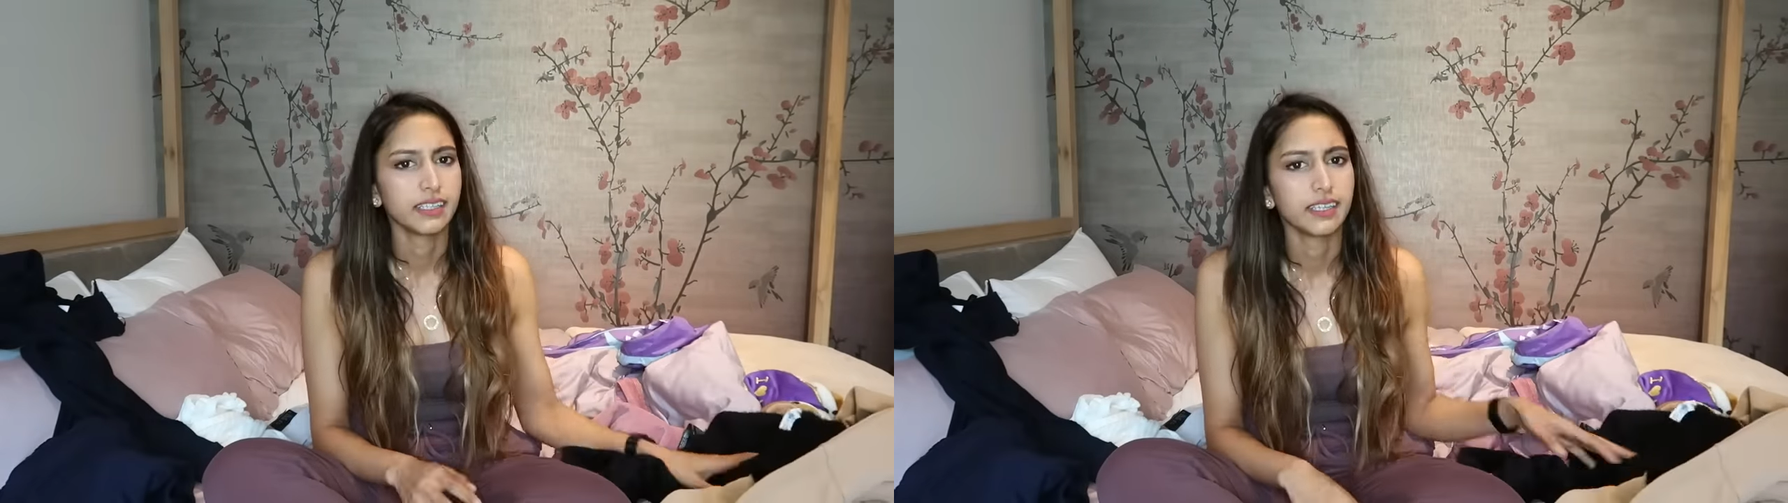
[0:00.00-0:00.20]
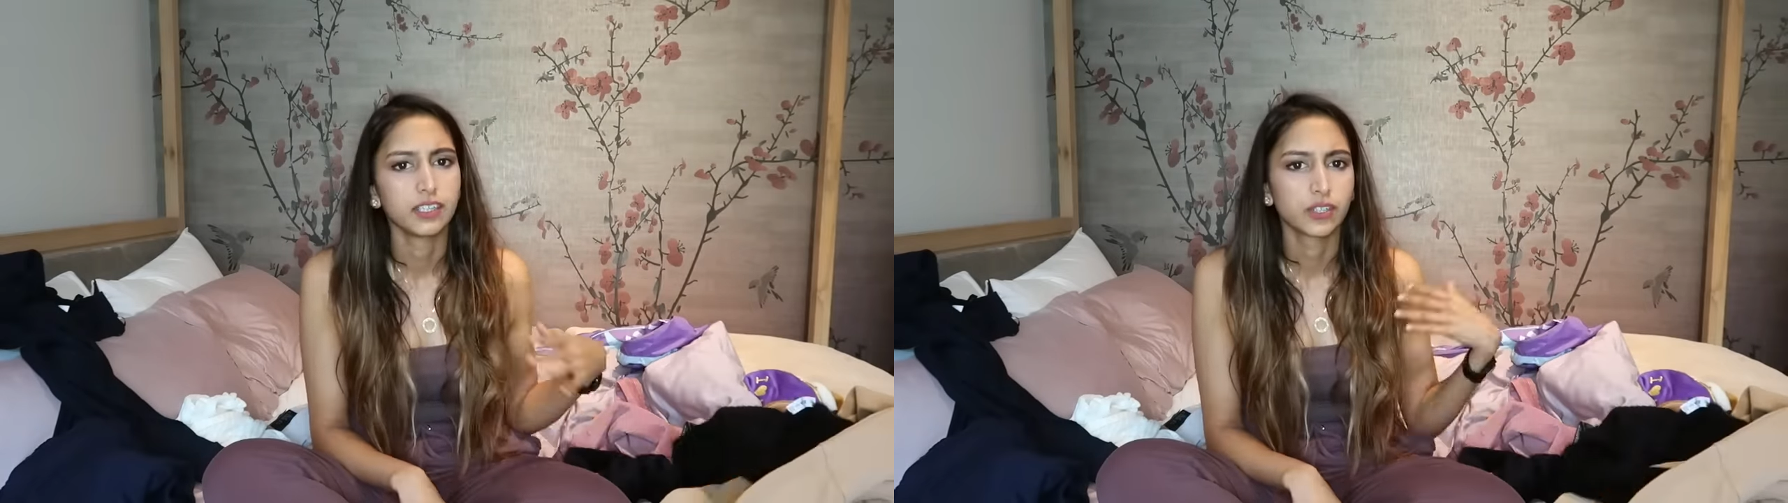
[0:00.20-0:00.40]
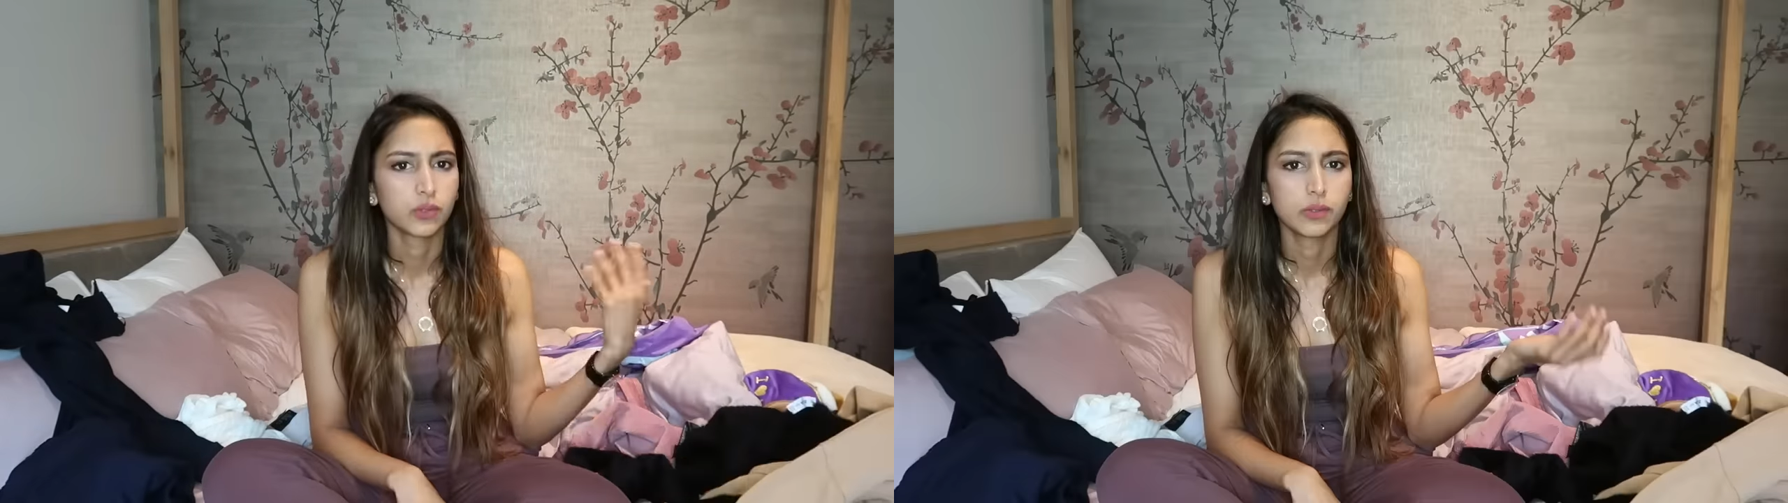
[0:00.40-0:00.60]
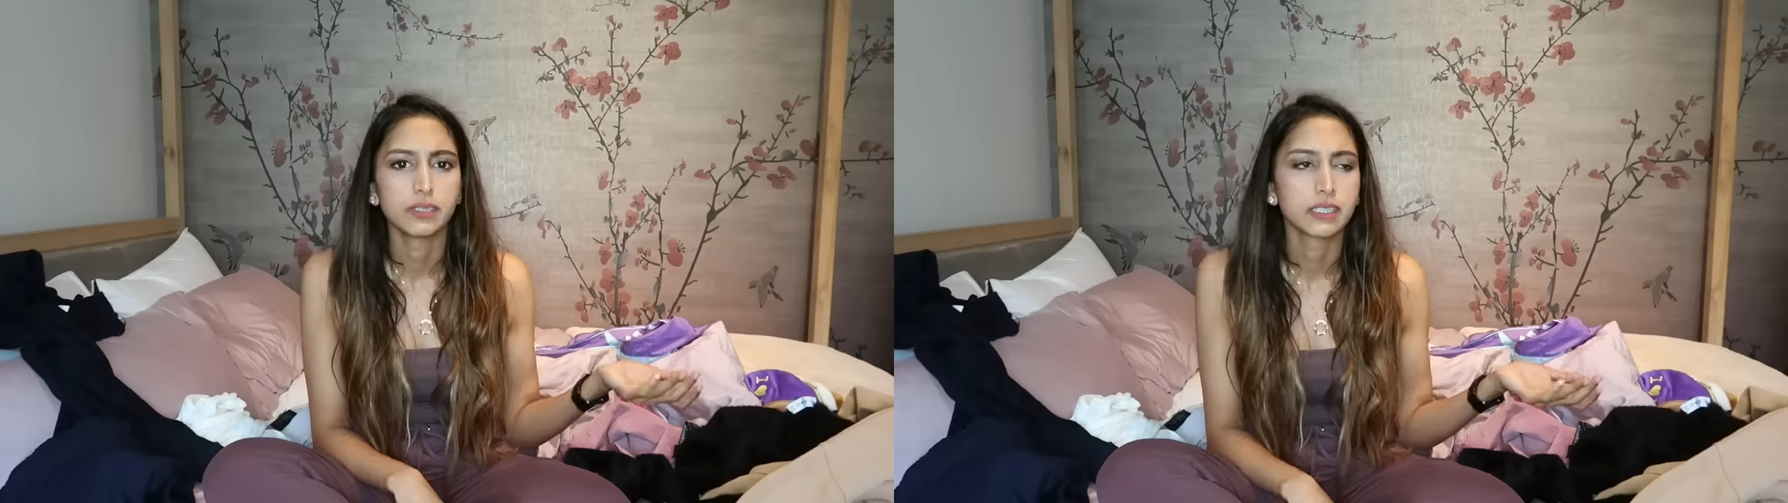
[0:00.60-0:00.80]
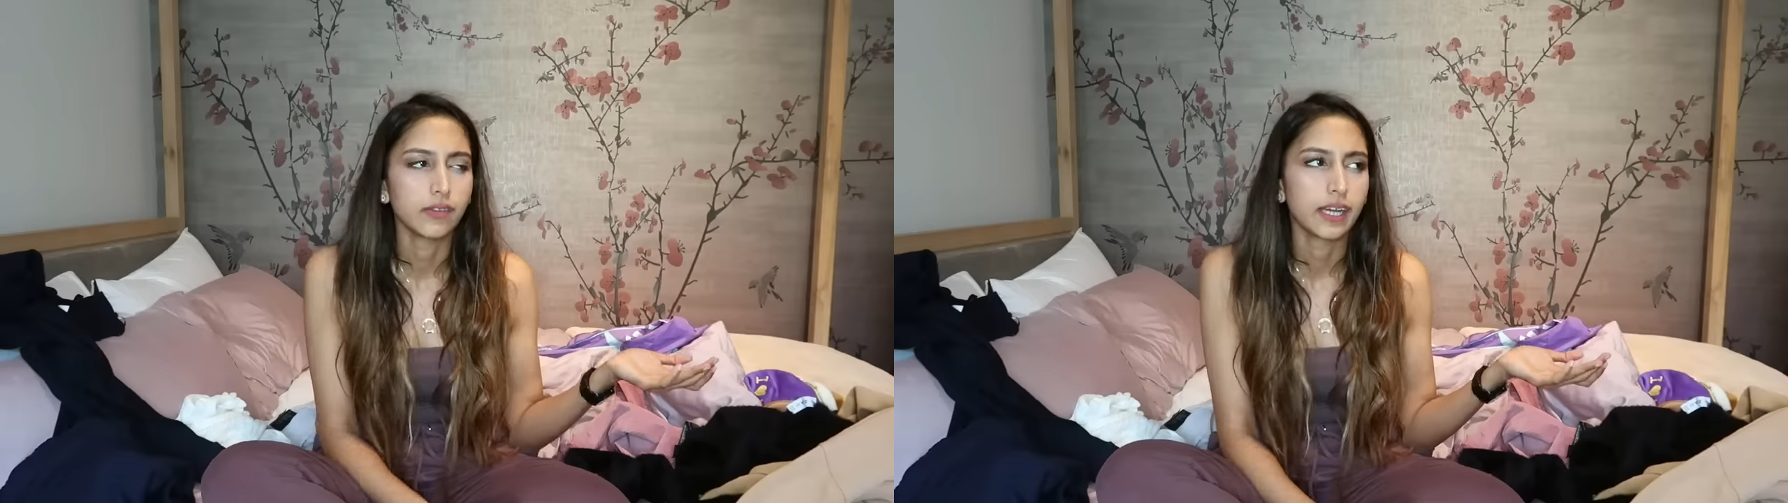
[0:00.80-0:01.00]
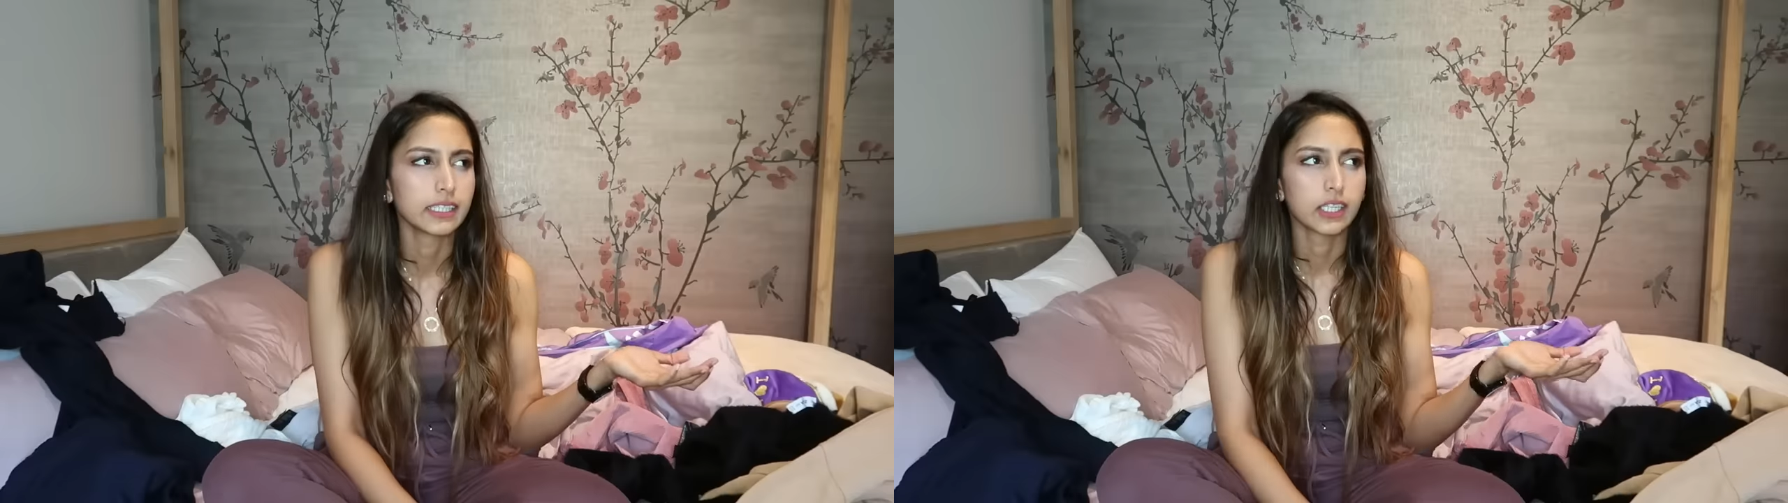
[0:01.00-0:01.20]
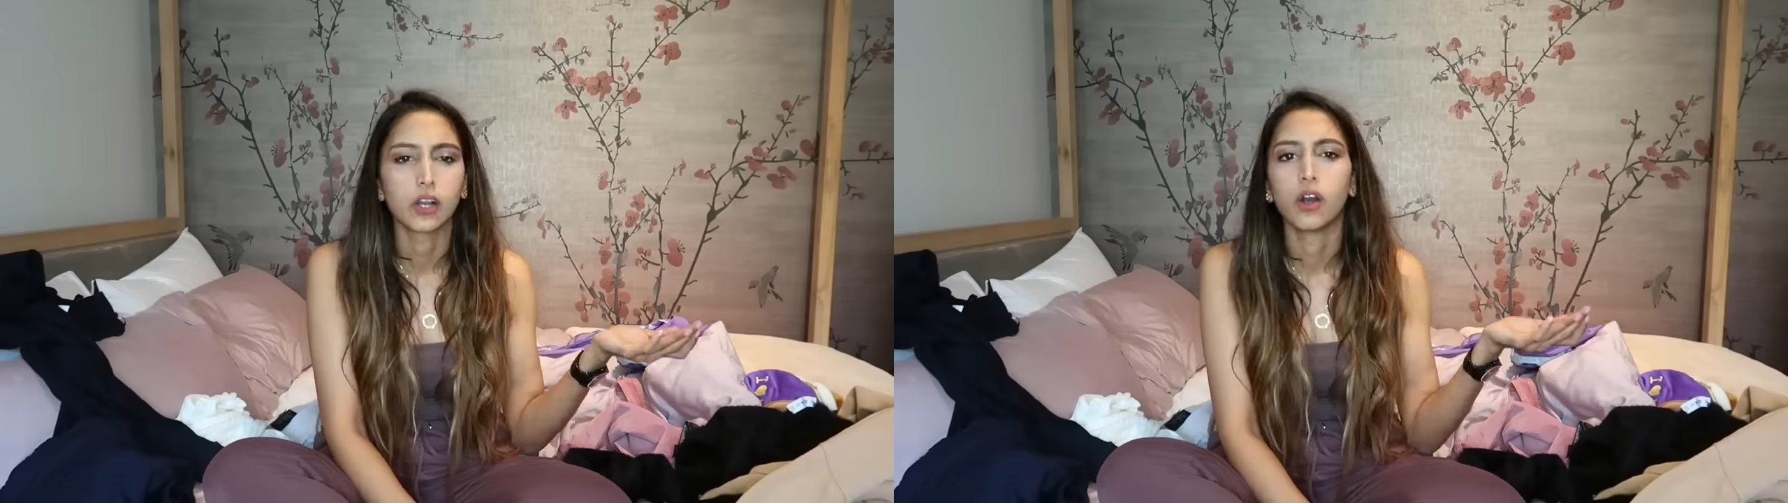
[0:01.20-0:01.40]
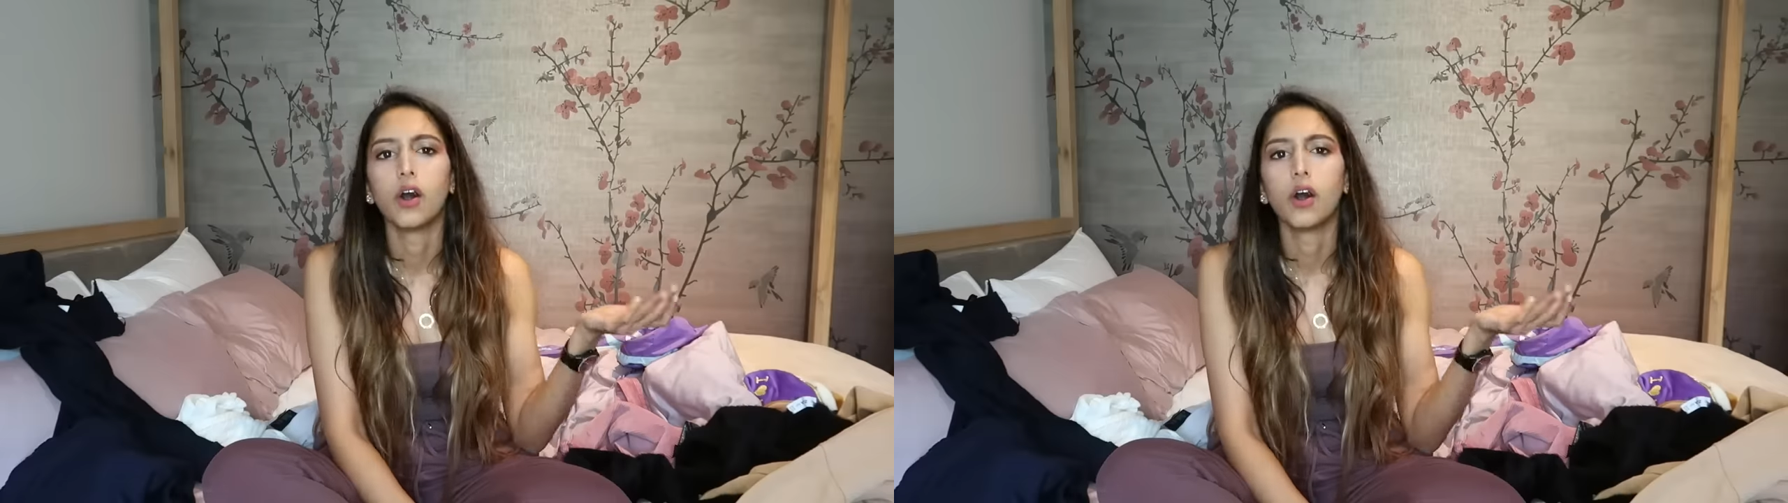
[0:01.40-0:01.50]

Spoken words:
and I just thought it was so nice like